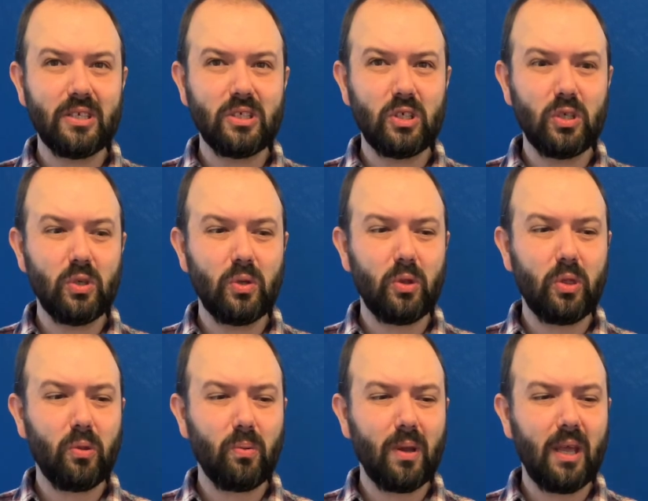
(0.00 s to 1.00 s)
2,
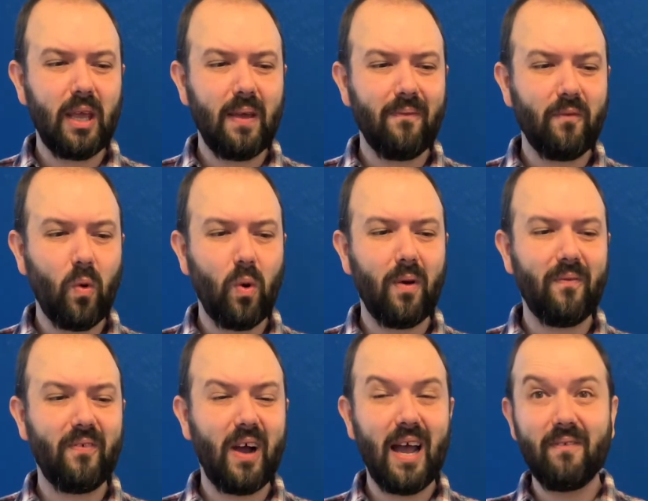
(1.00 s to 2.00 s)
3, 4,
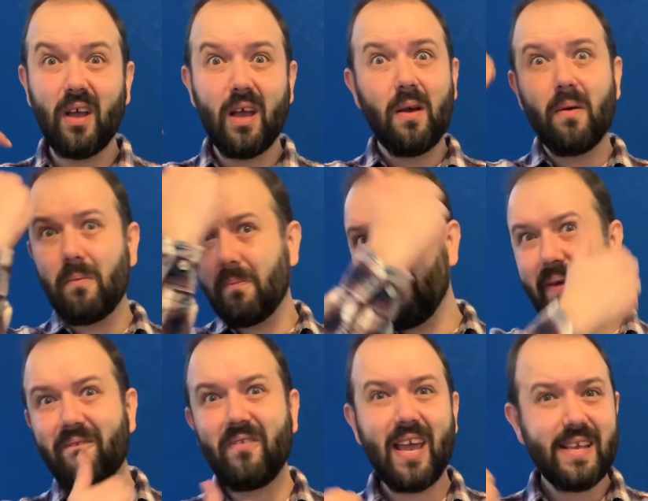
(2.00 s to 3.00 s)
5, my
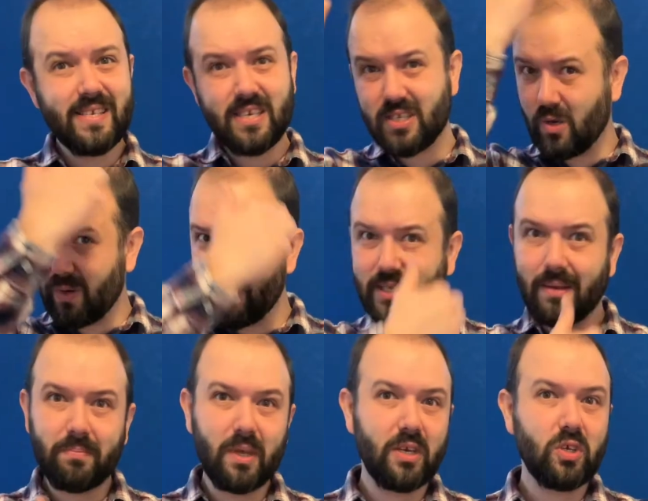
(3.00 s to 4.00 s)
face is doing
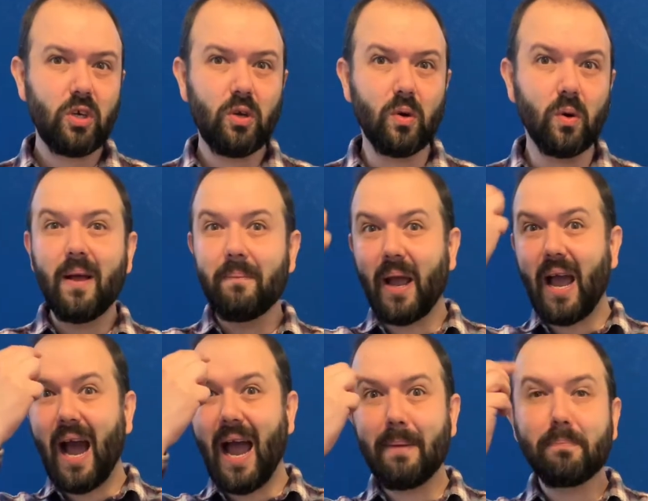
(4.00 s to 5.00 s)
something too. My
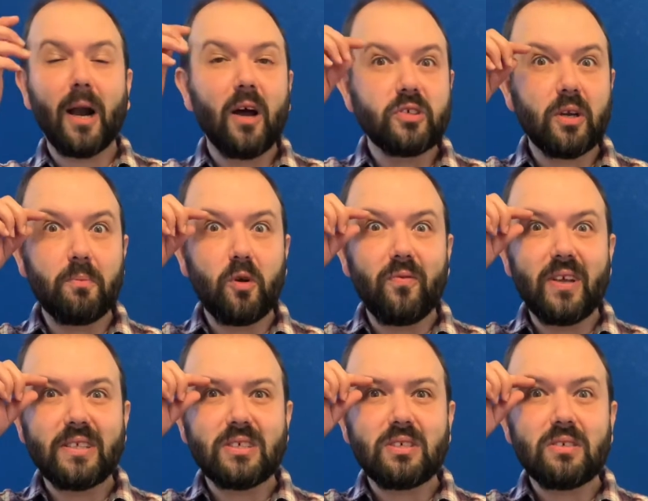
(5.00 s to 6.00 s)
eyebrows are moving
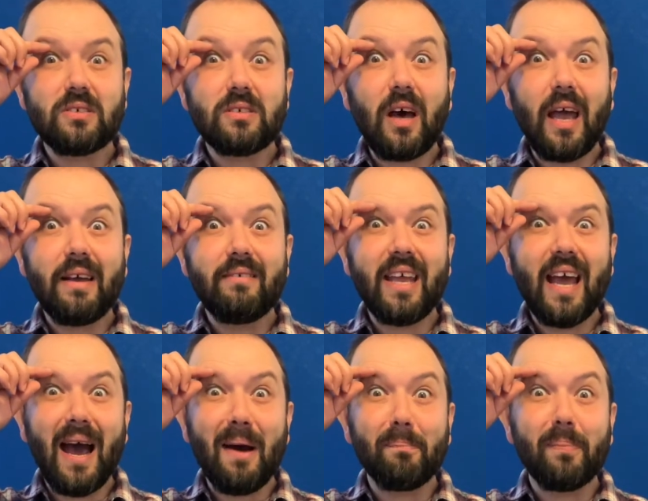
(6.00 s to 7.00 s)
slightly
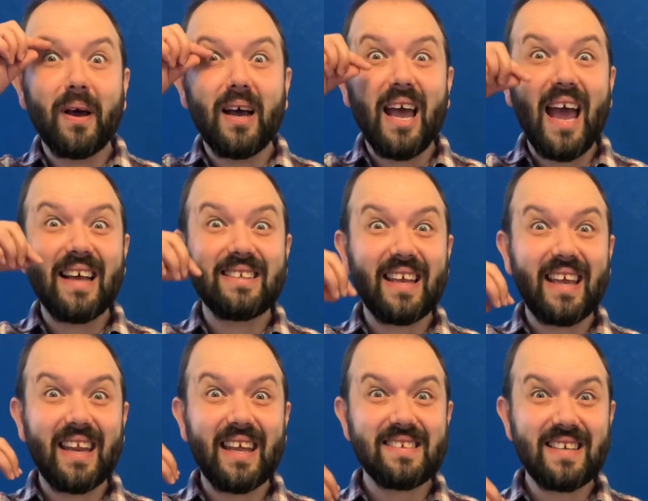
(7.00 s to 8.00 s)
up as I get
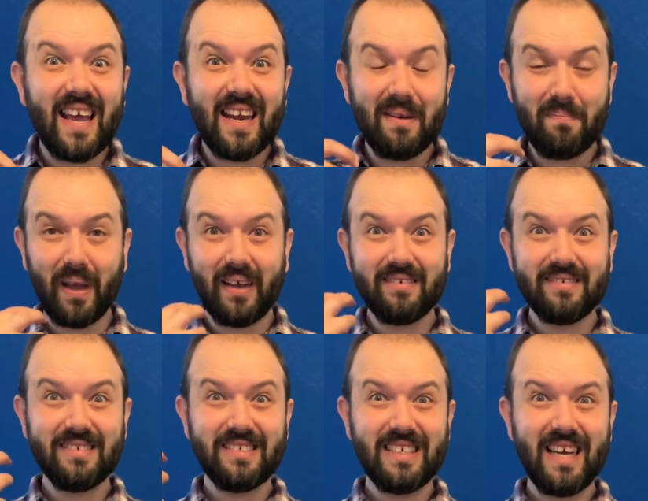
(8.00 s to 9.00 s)
excited. My
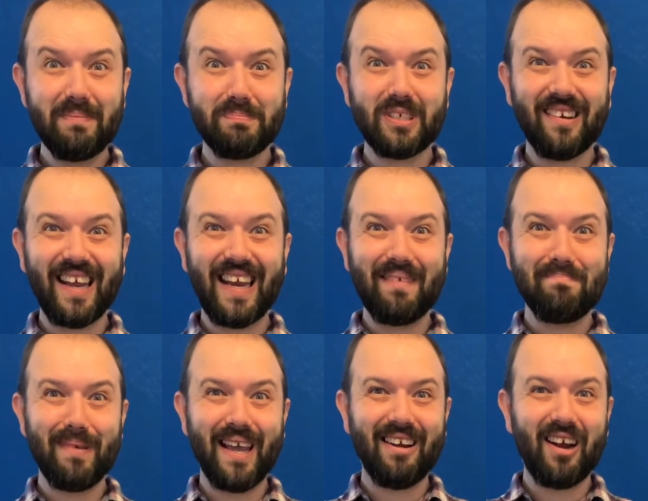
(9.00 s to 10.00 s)
lips are getting
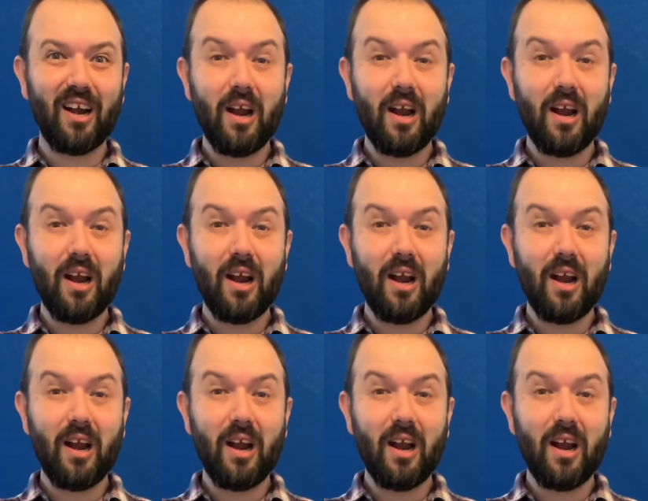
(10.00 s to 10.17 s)
bigger.